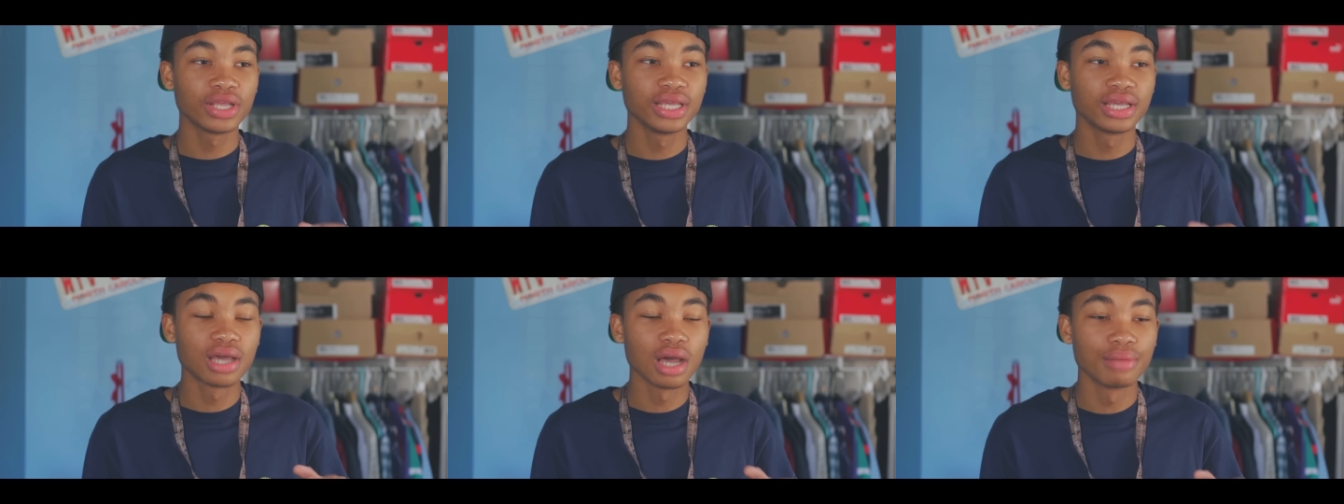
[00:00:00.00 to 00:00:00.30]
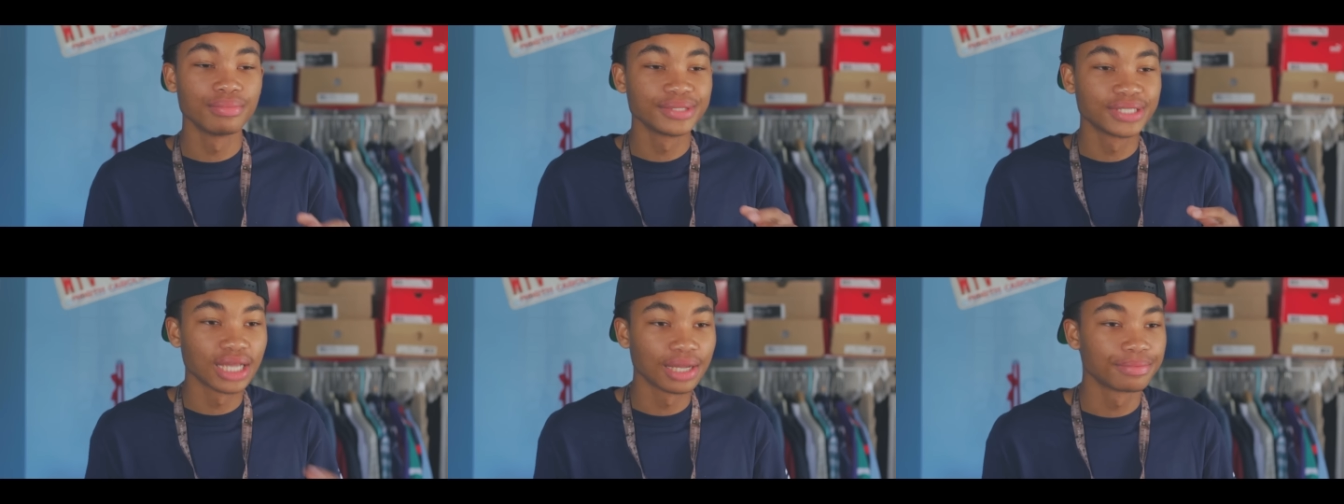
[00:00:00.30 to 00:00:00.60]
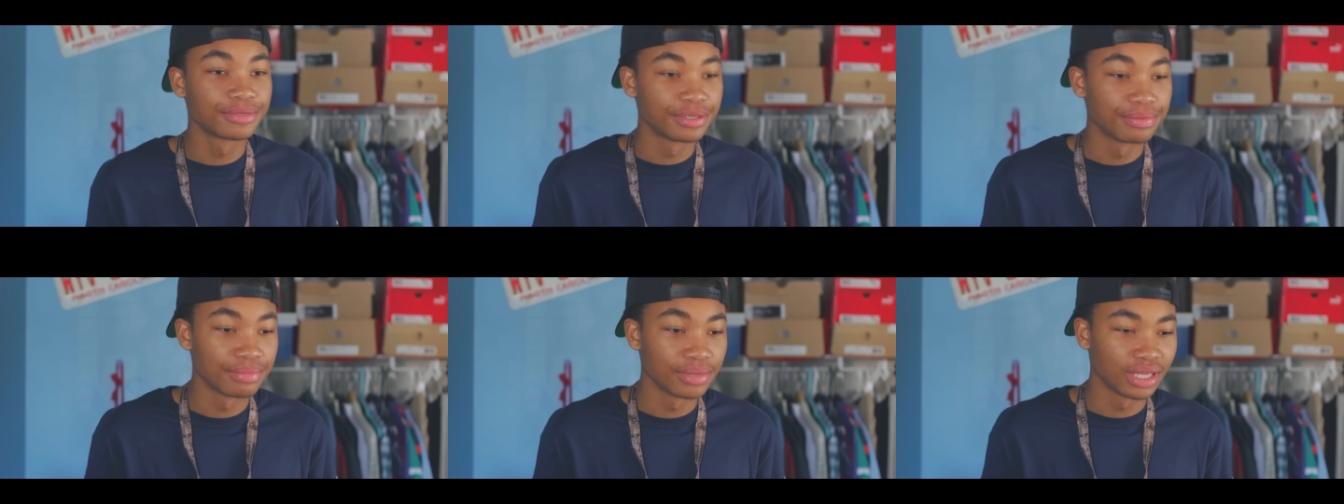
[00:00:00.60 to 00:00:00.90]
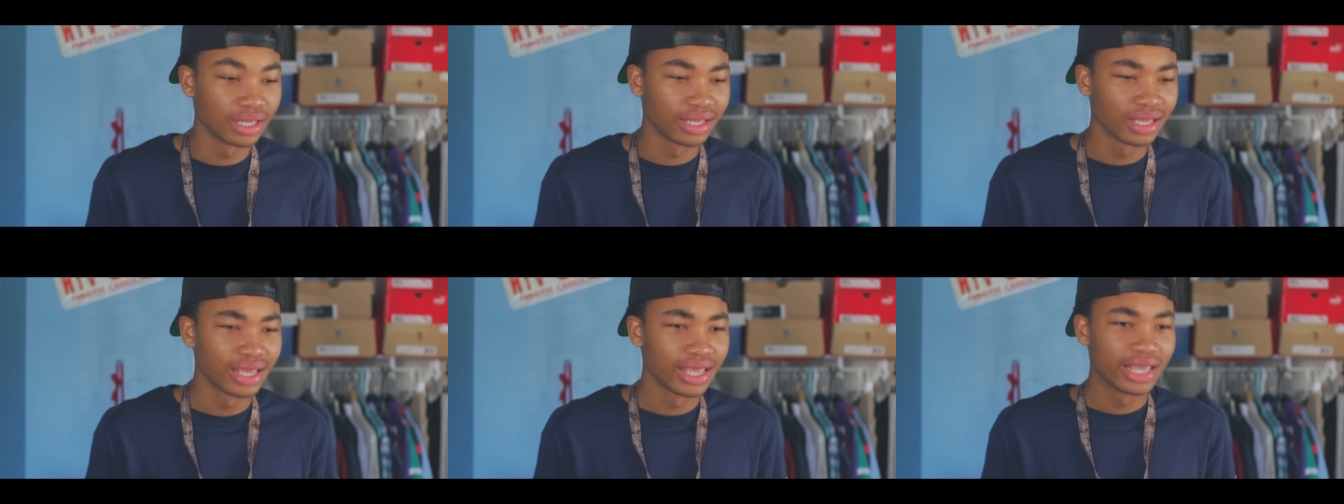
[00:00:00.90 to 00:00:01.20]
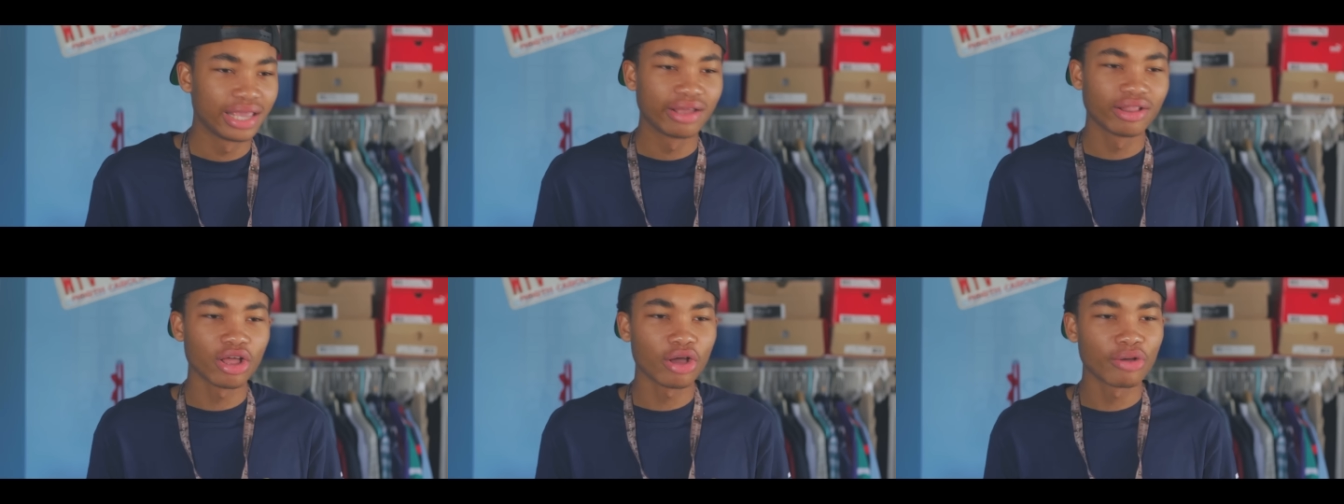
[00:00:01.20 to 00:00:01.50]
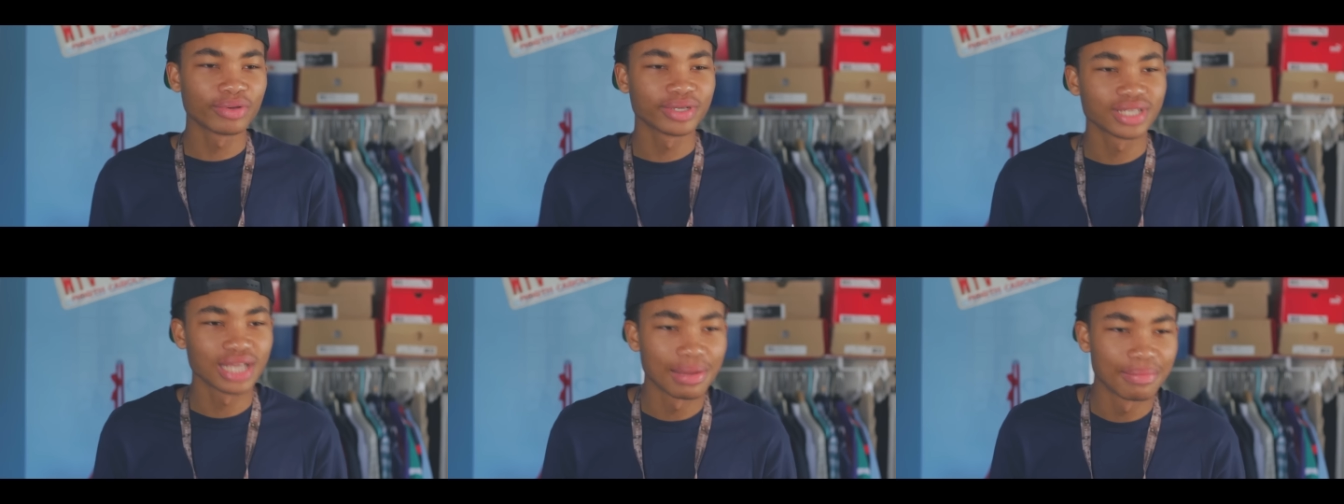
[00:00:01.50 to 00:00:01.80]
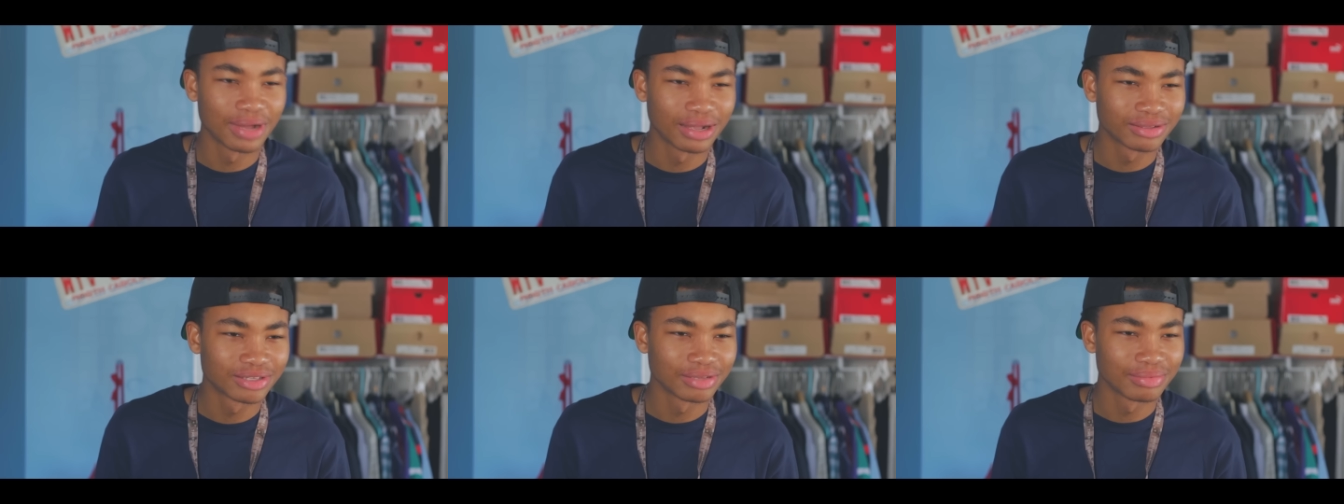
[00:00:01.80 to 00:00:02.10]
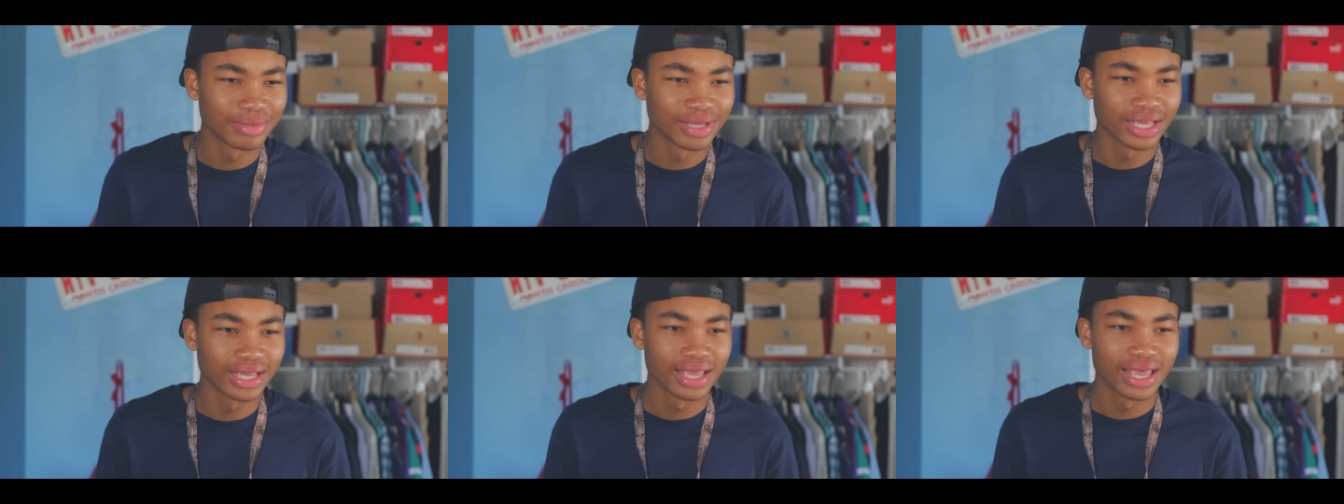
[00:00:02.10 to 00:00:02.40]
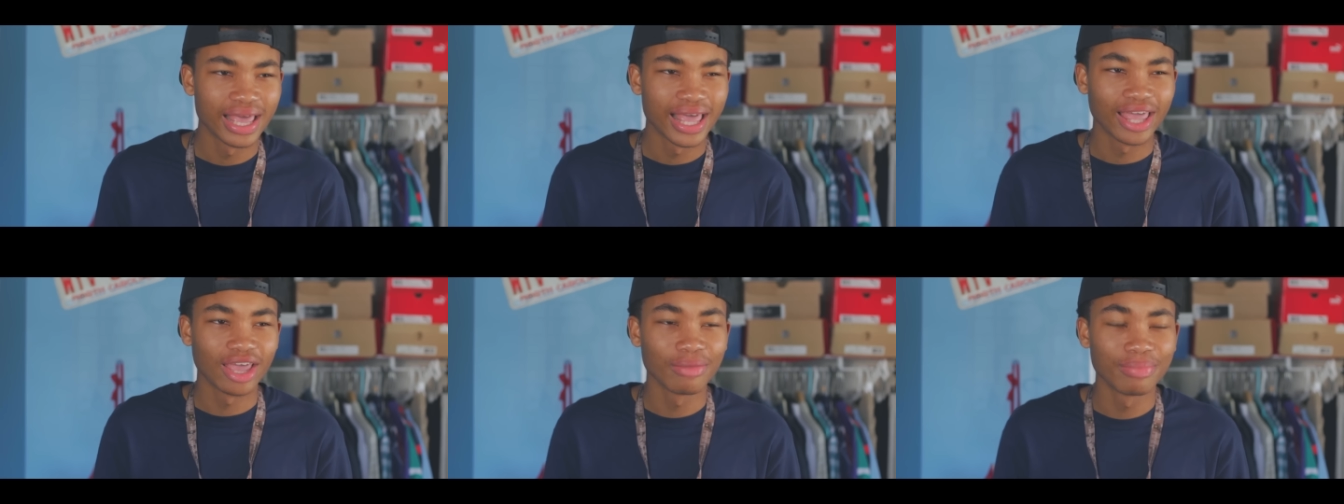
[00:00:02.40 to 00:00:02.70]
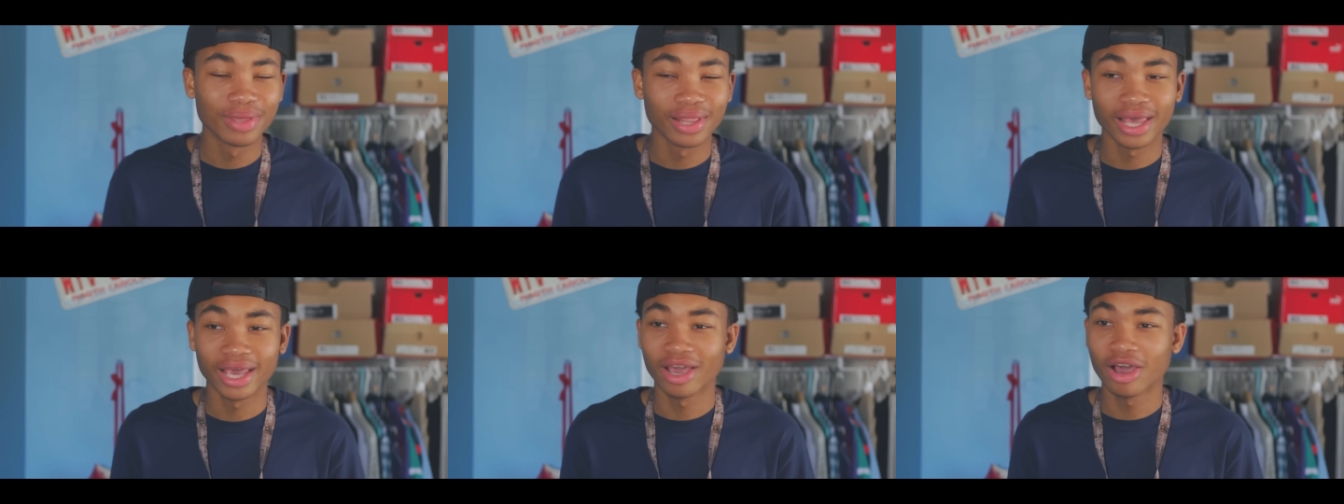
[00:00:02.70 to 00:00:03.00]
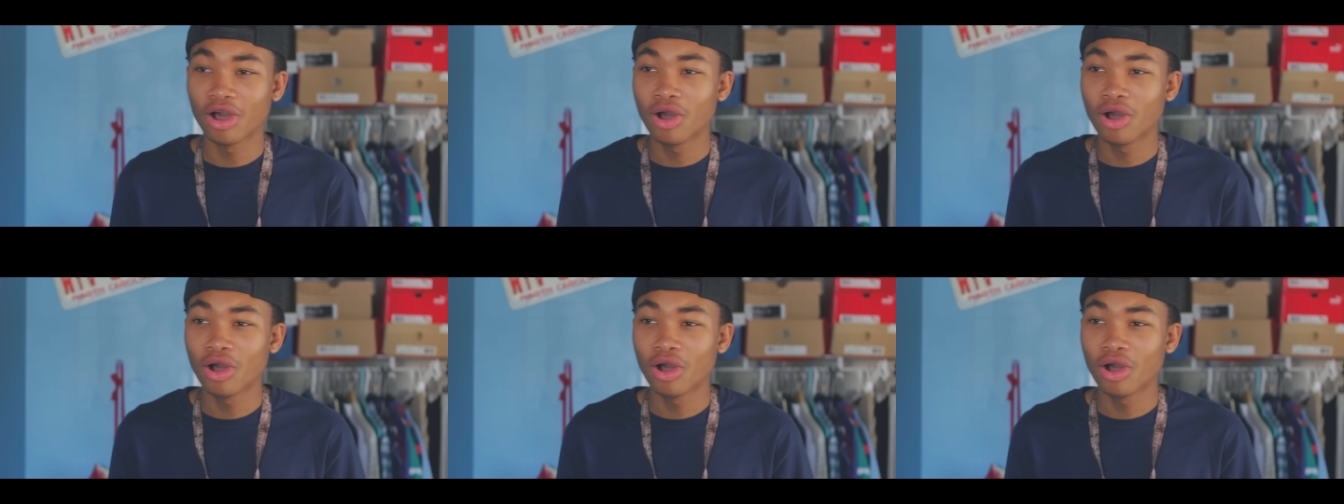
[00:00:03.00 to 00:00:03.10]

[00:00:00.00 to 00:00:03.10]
he comes up to me, he'll always come up to me and he'll be like,